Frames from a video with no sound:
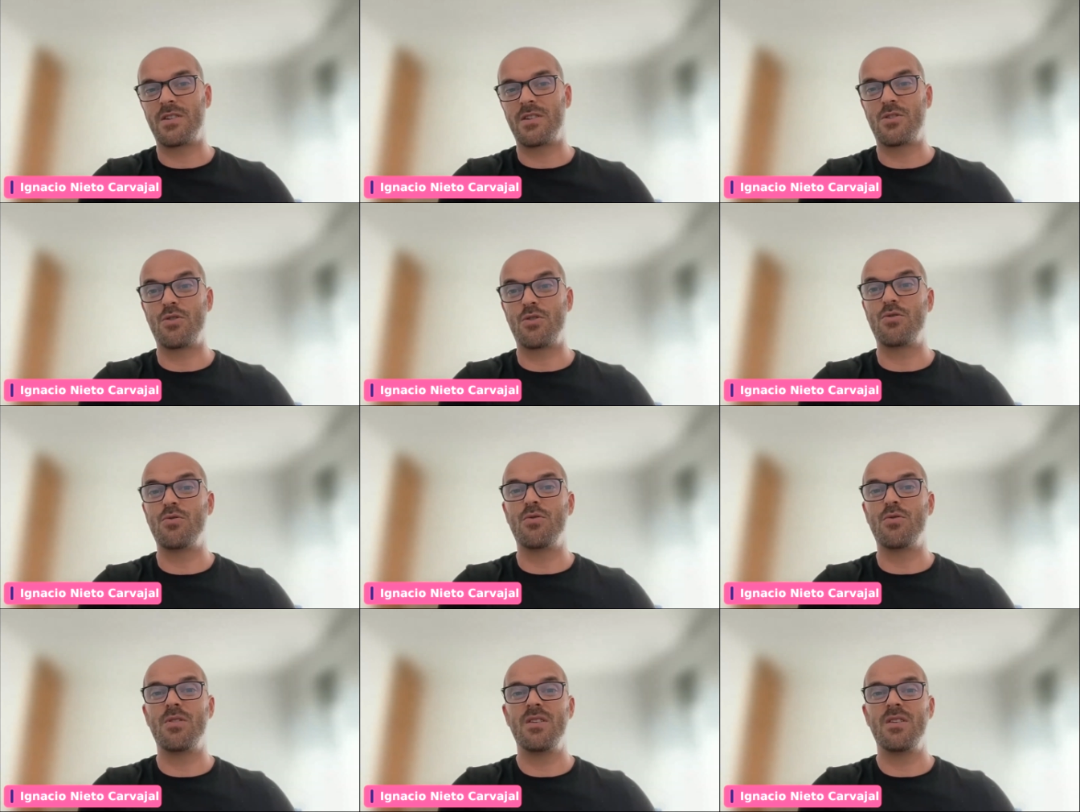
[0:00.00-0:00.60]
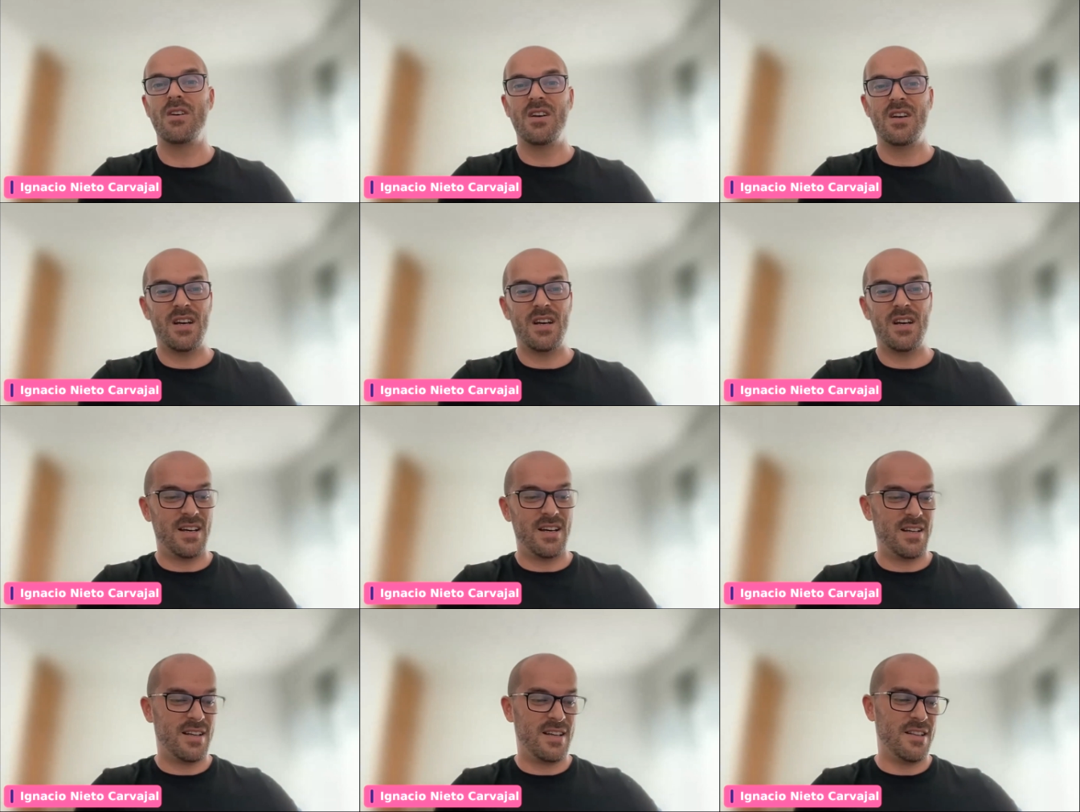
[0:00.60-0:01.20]
So you
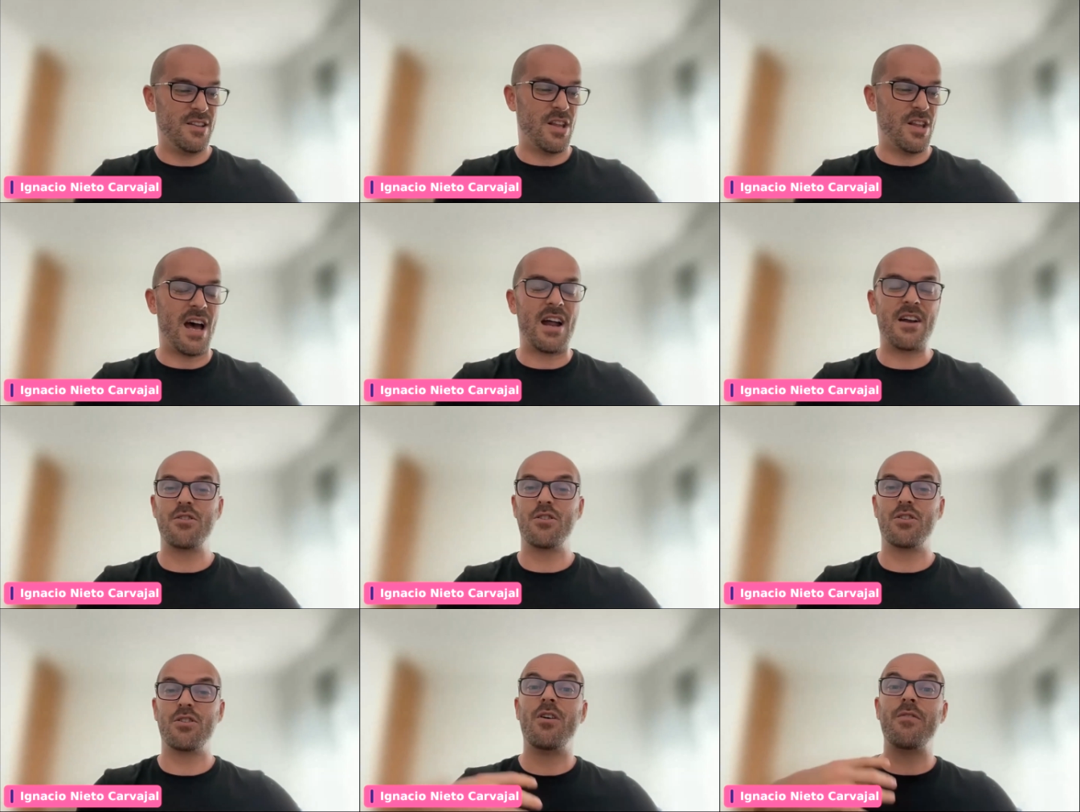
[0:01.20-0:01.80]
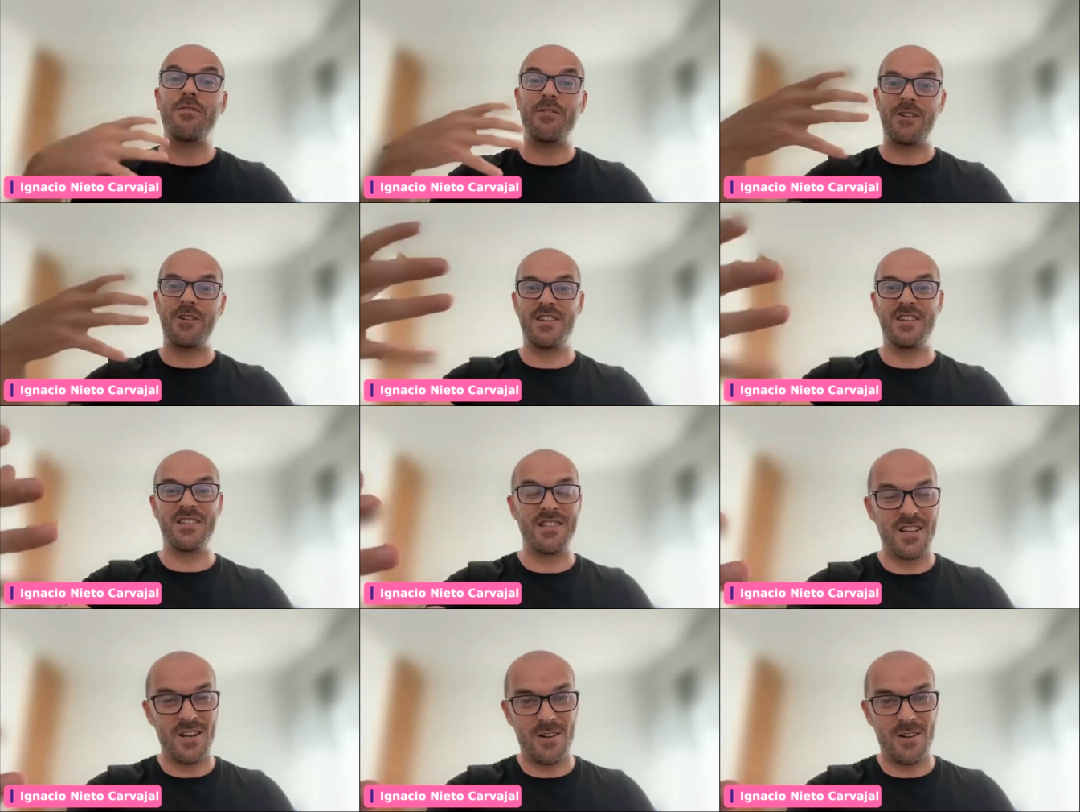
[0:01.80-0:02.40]
are not offering
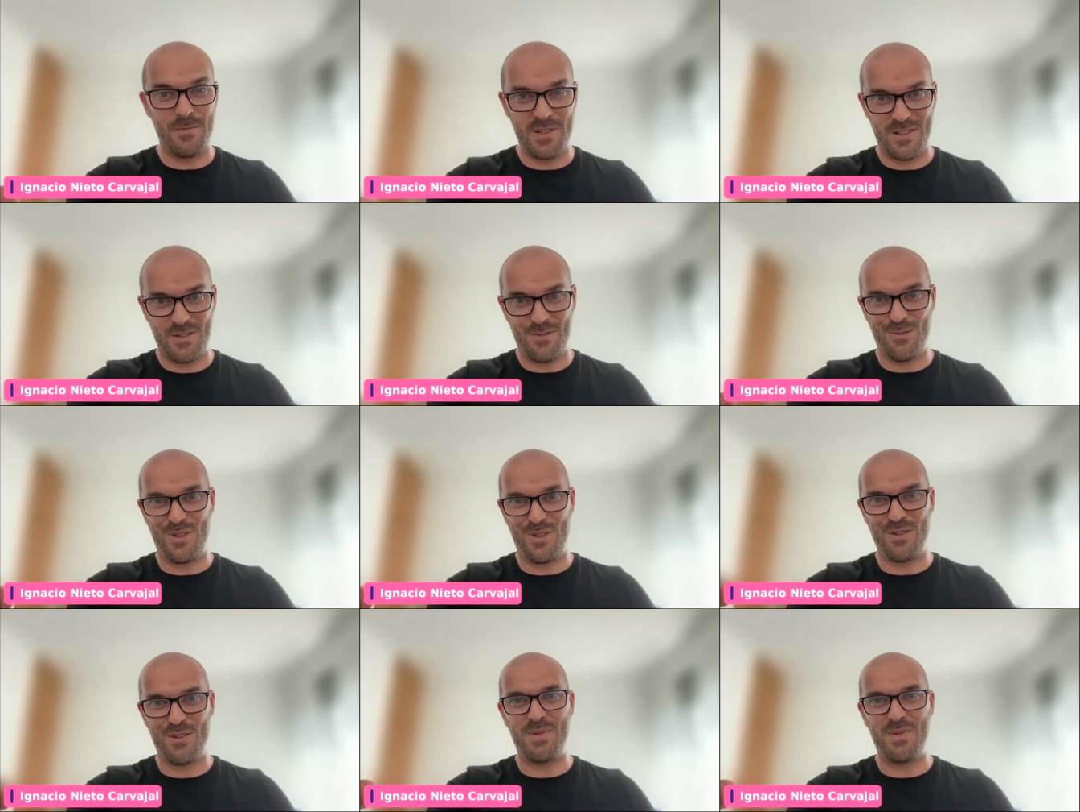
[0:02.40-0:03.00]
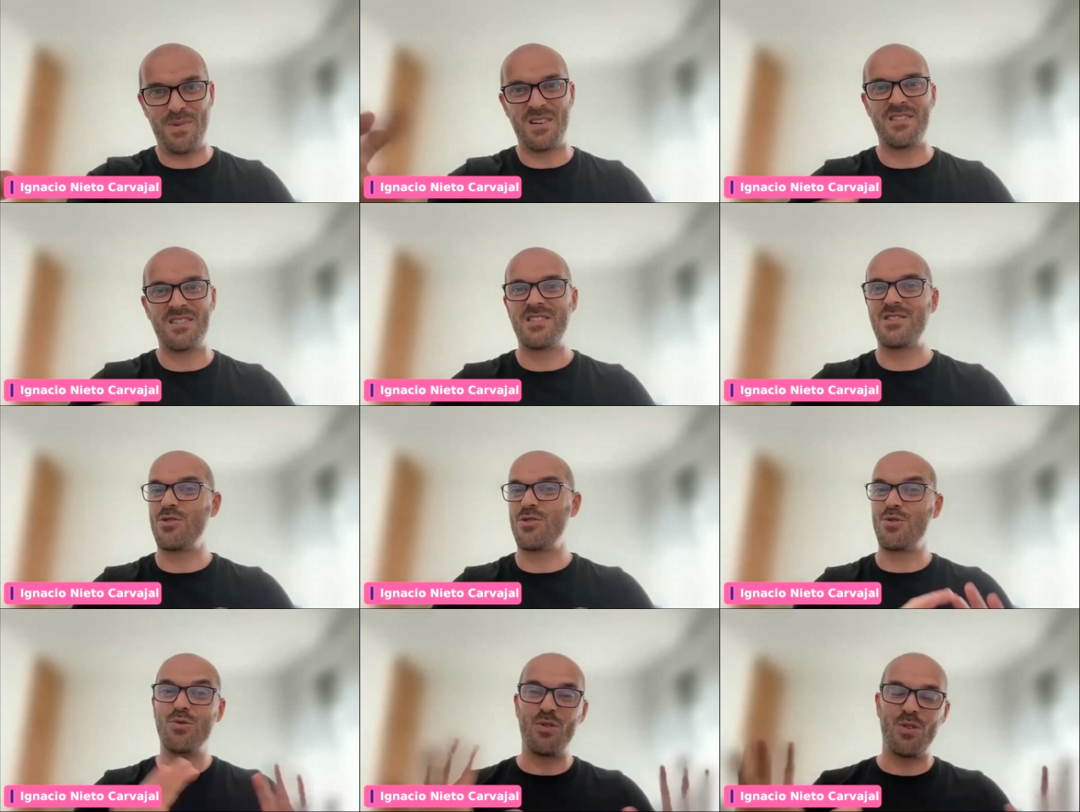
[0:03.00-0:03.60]
this service to third parties,
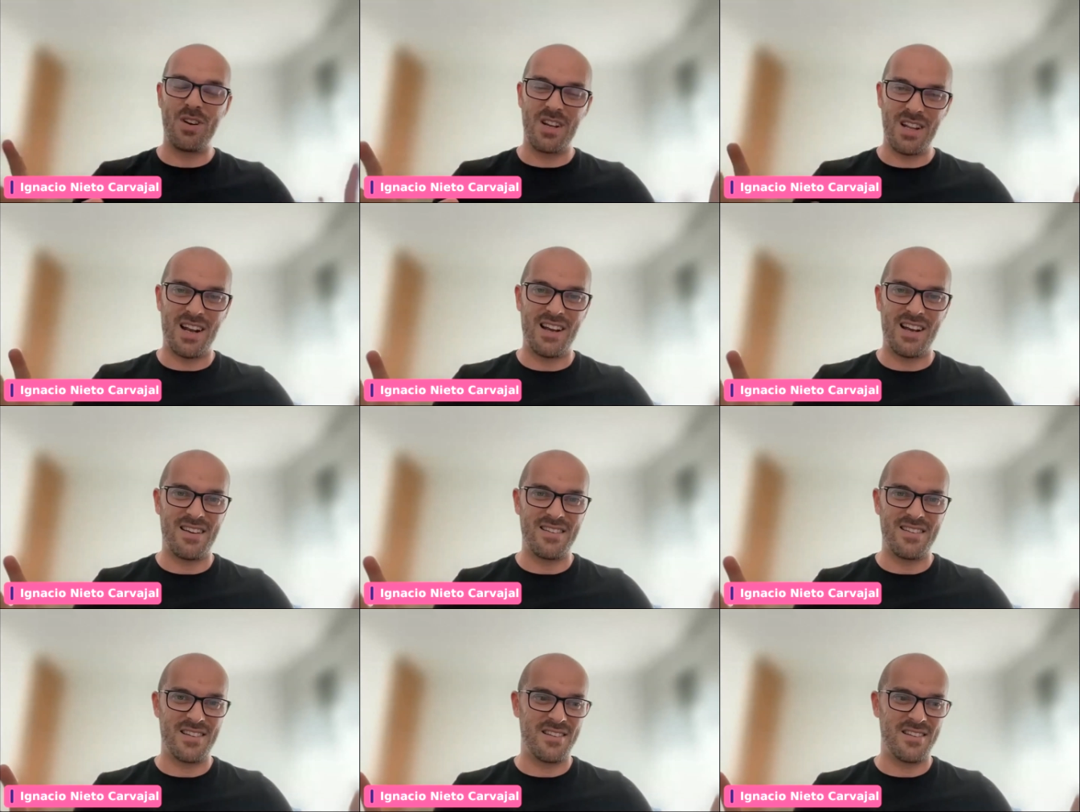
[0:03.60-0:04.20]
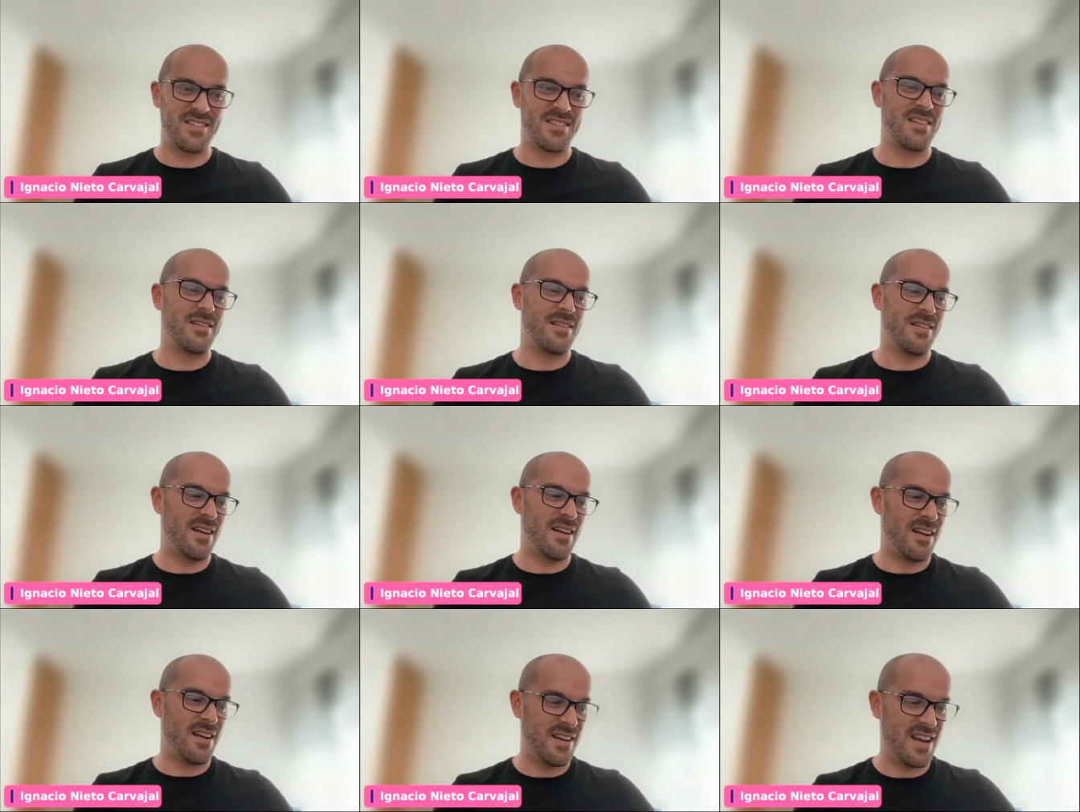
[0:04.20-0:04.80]
so you don't need a license.
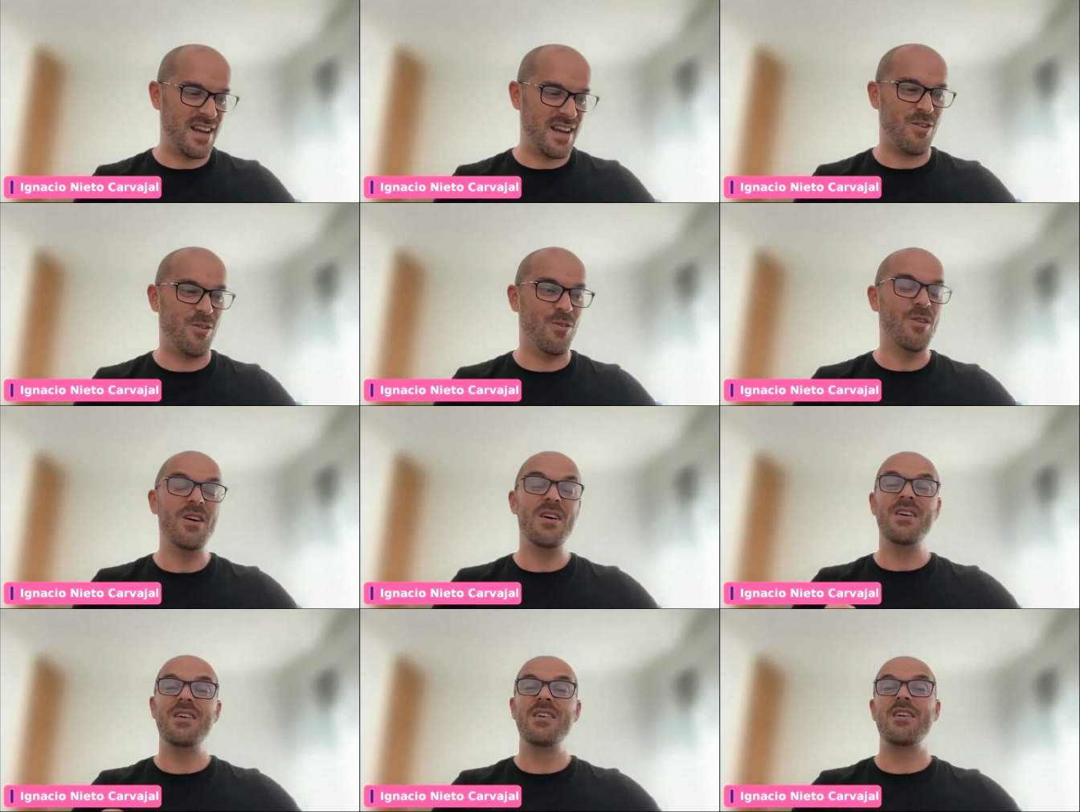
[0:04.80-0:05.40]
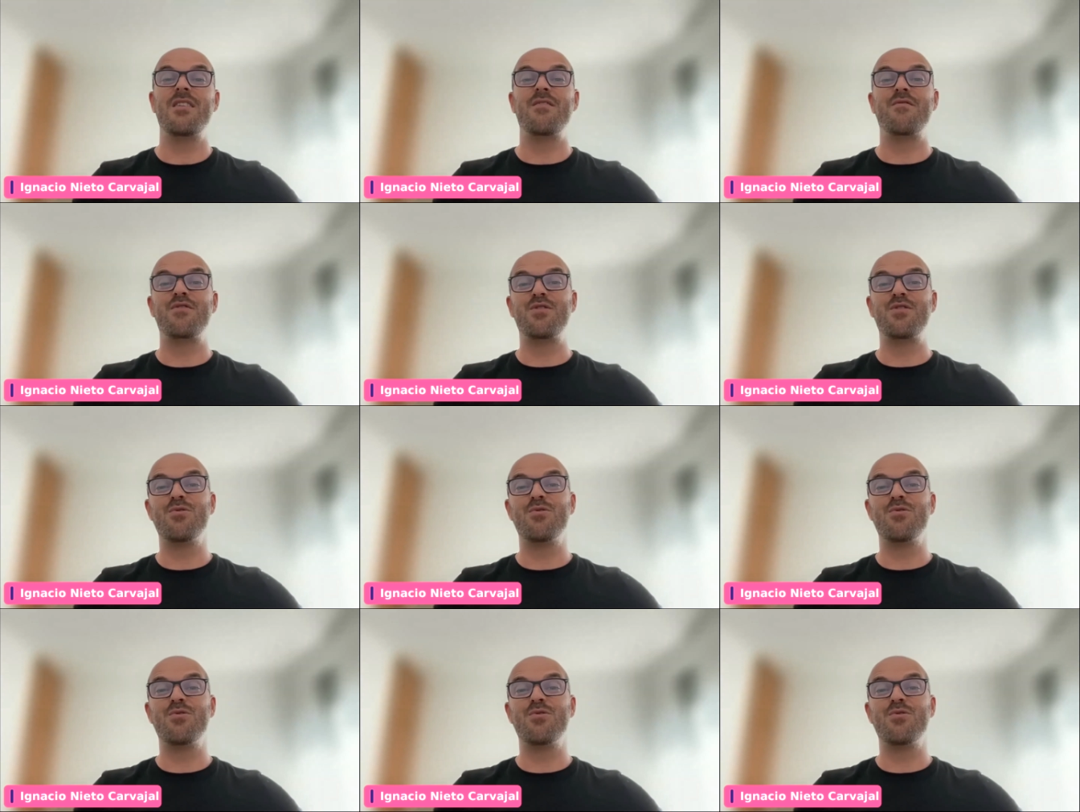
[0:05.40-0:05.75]
Now, if